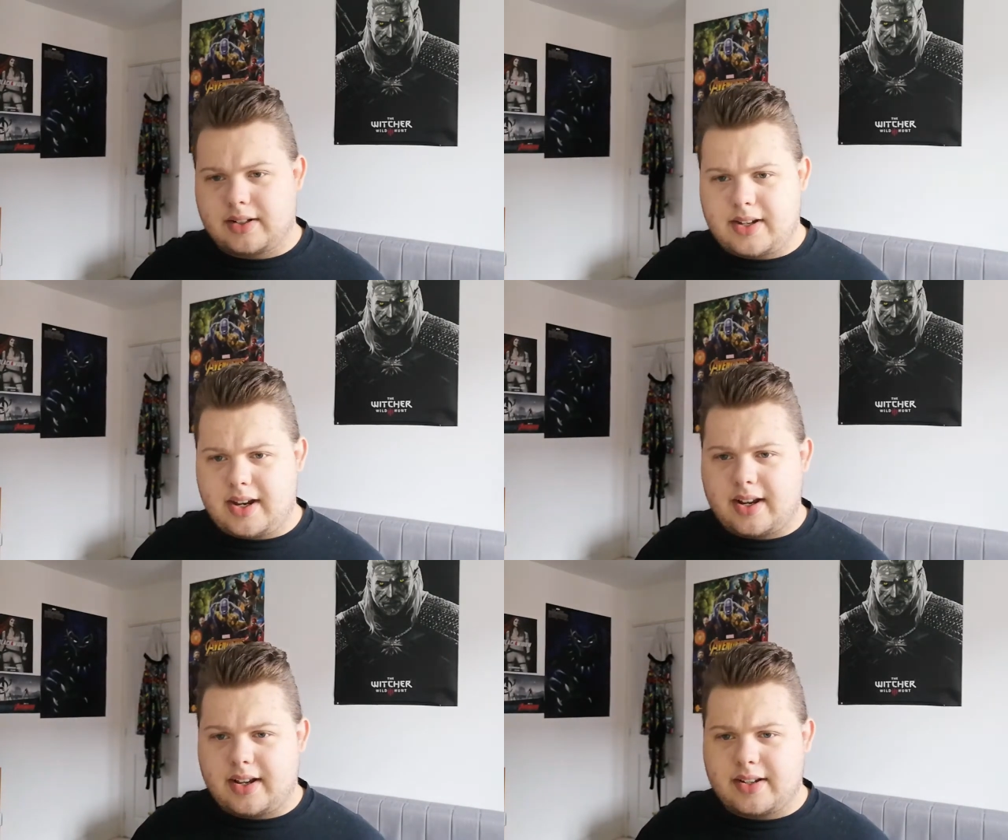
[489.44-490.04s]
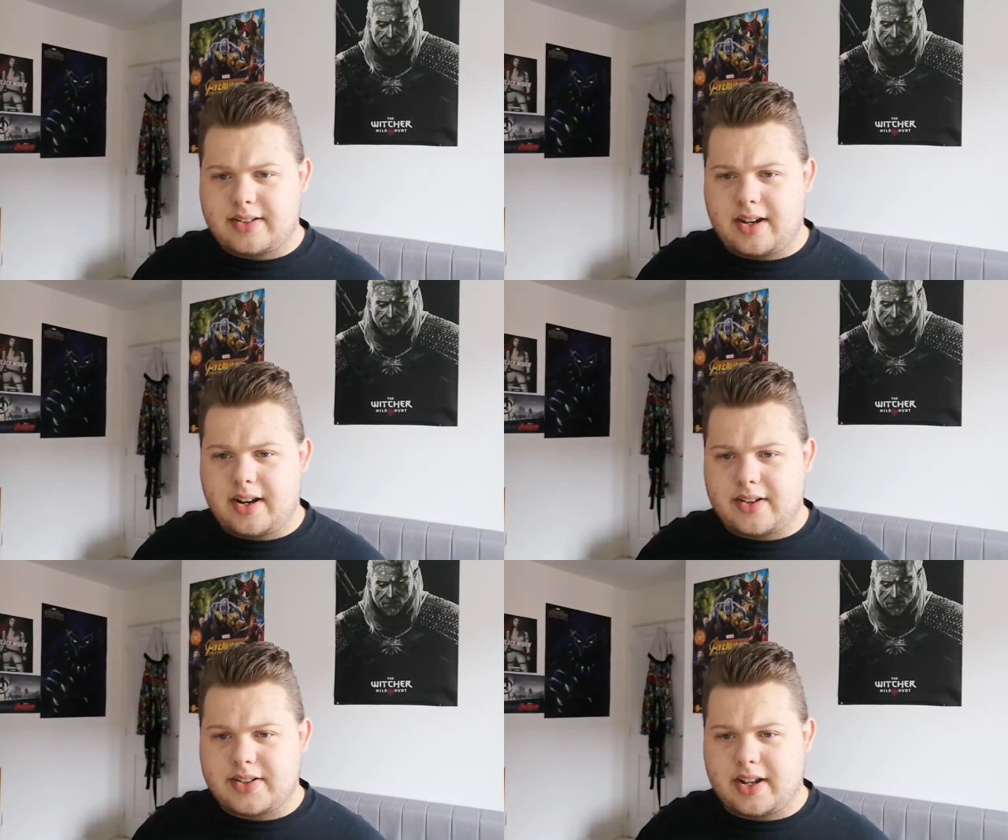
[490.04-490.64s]
I'll see you, uh, see
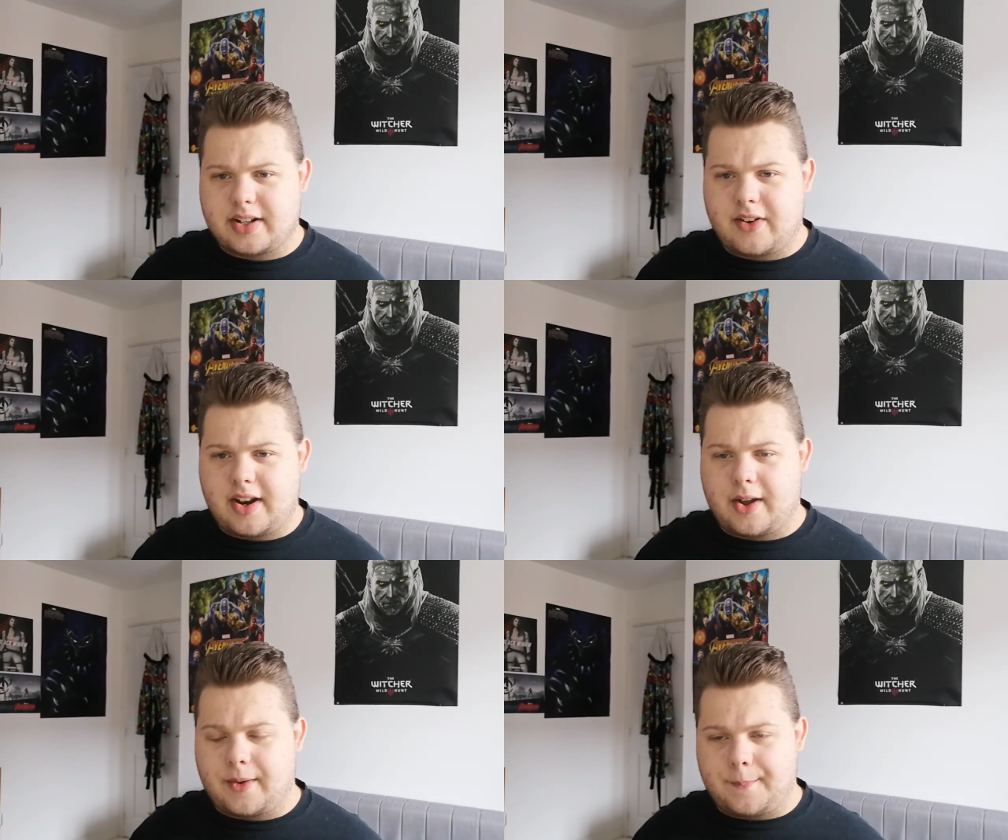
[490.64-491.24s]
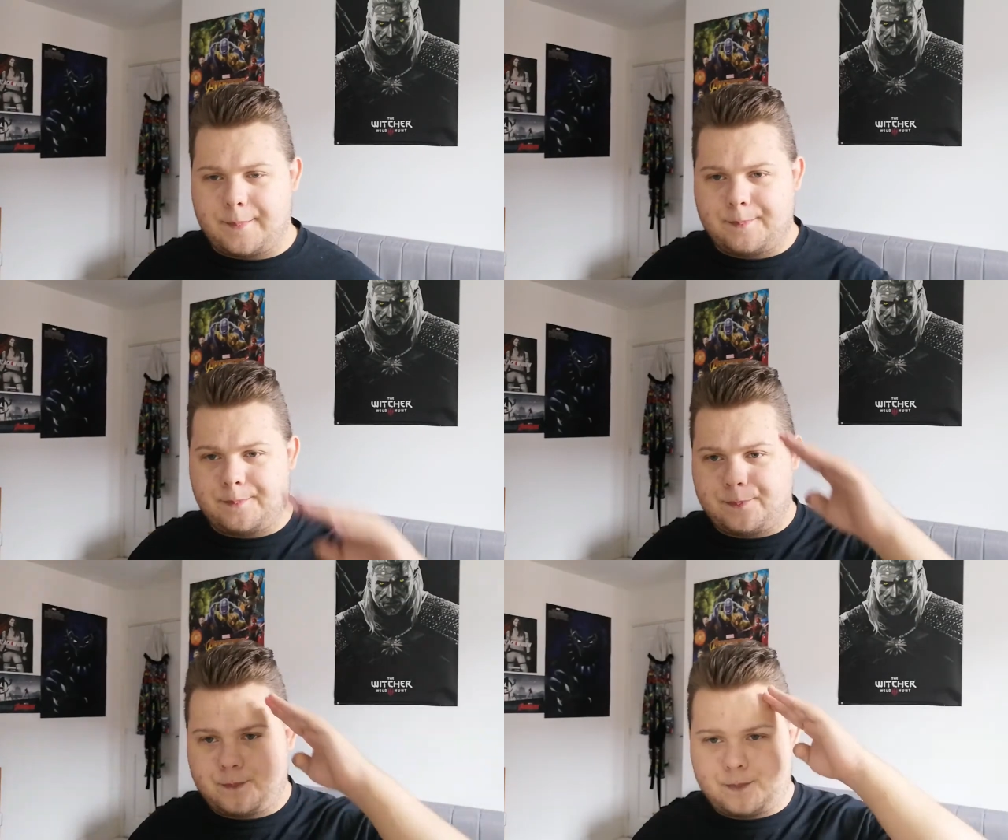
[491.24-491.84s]
you guys in the next video.
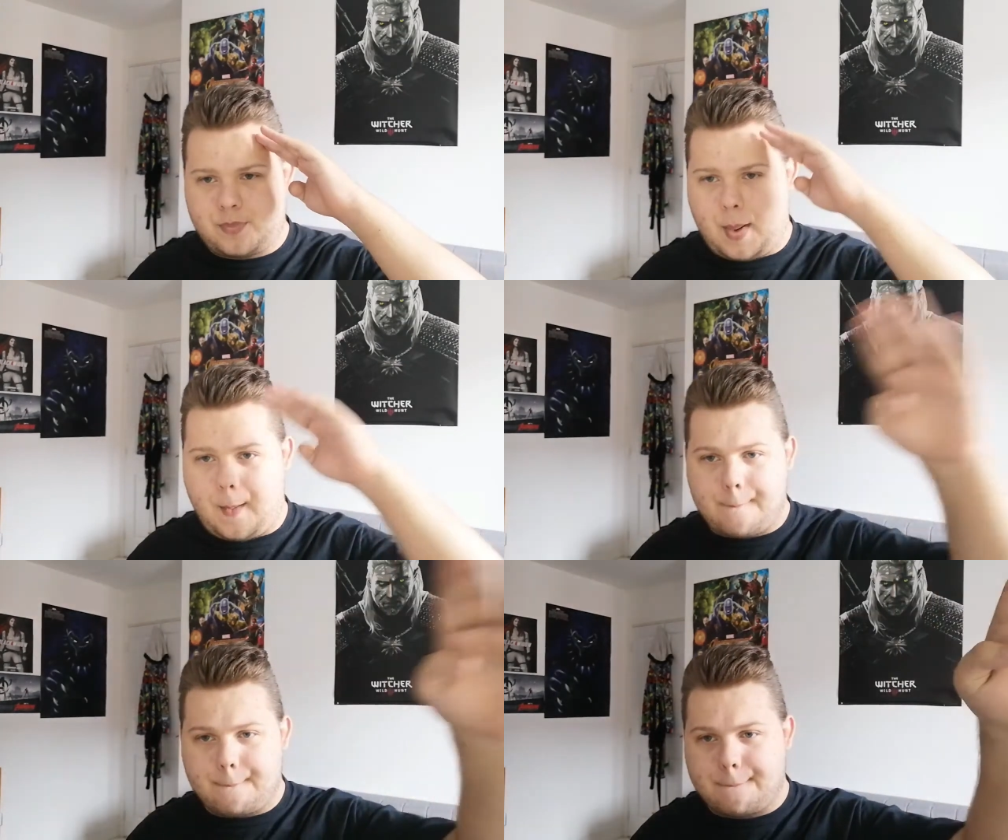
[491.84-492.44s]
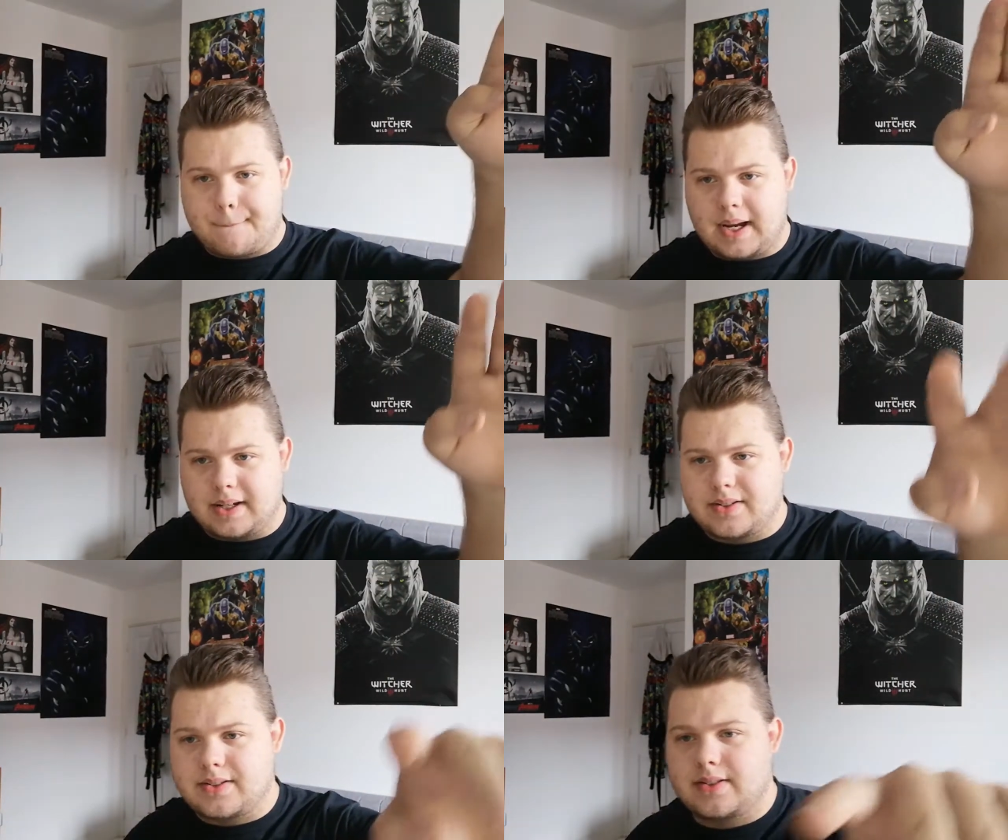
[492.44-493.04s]

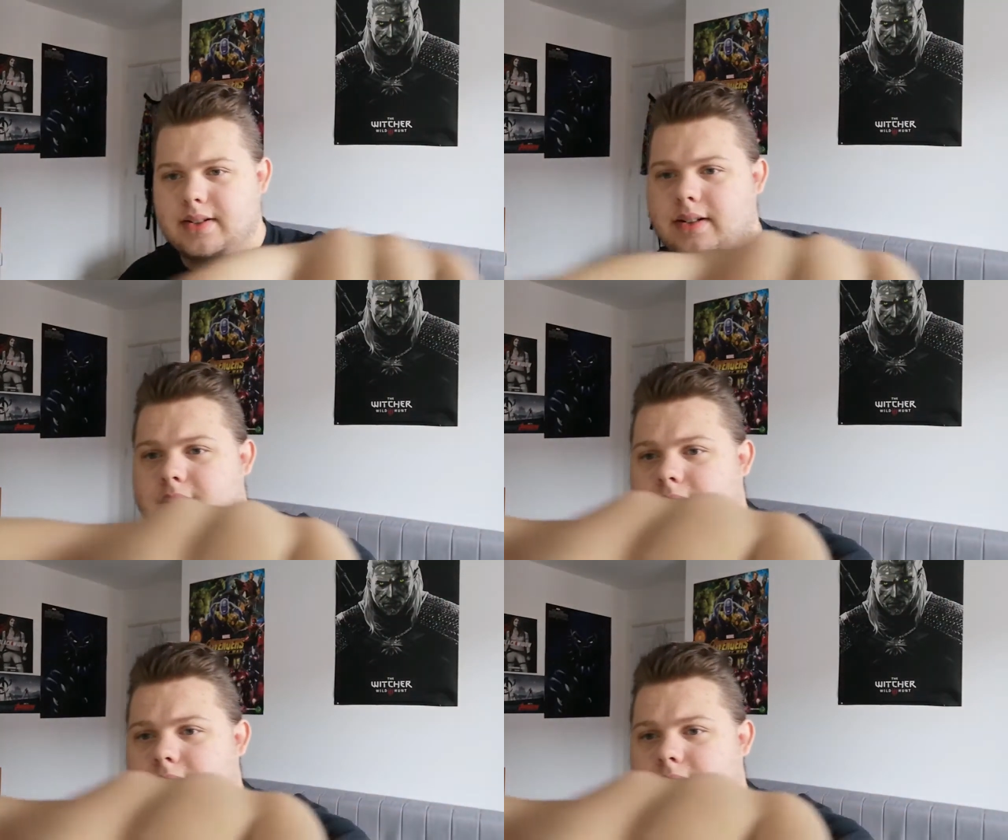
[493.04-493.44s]
Peace.